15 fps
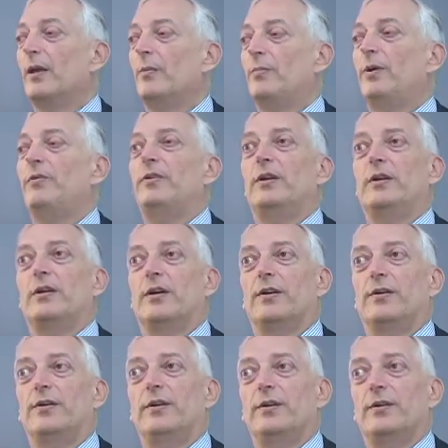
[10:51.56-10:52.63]
Putin cut a
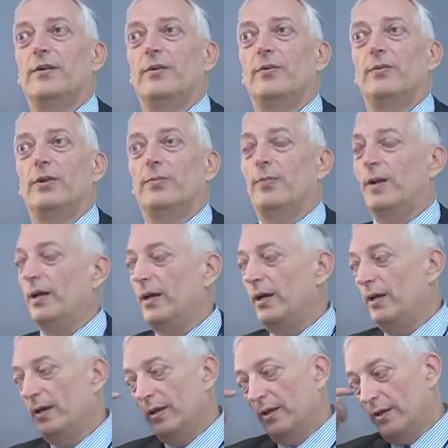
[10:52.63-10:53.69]
deal with
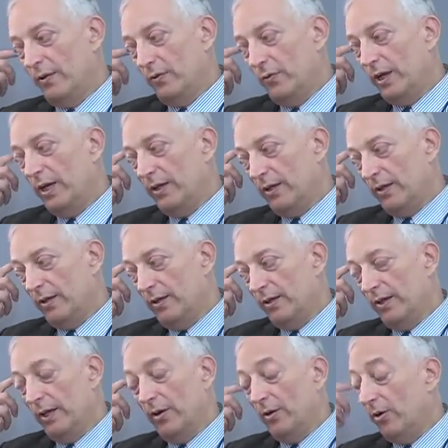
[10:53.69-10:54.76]
Blair, rang
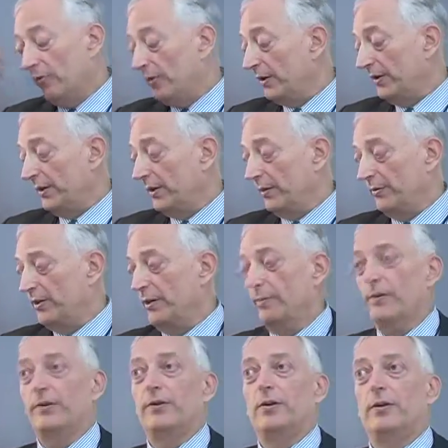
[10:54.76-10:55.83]
Yoryevrah and said, I'm
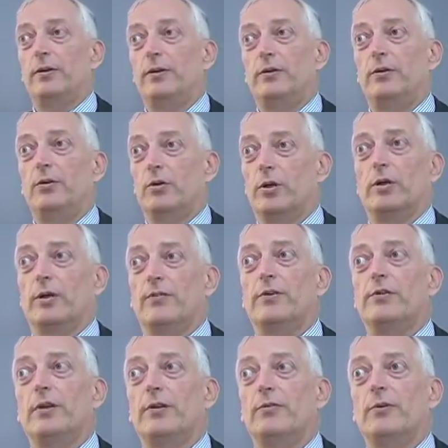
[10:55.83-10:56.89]
terribly sorry, you're going to have to
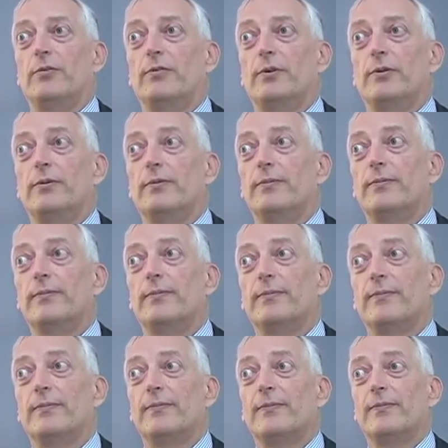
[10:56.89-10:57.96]
change your view.
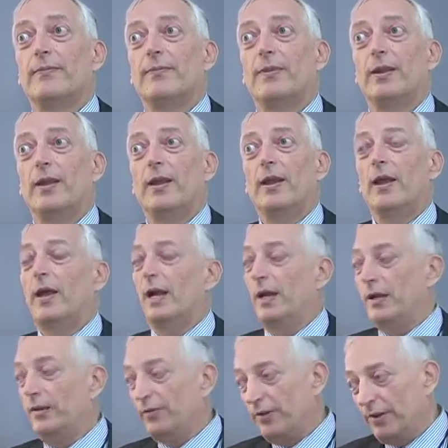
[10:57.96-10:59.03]

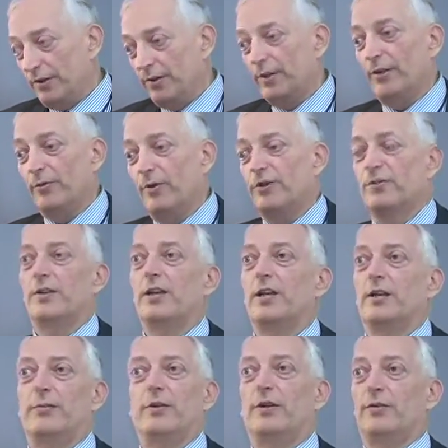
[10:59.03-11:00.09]
And ever since then, the Russian
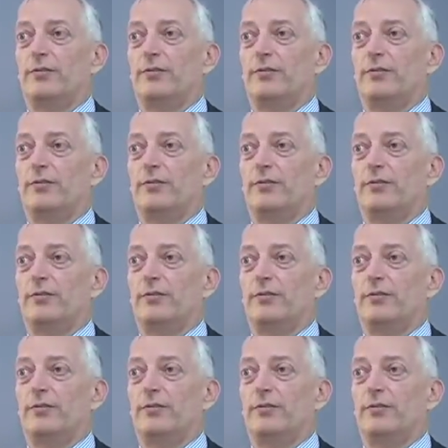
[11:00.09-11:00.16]
Academy has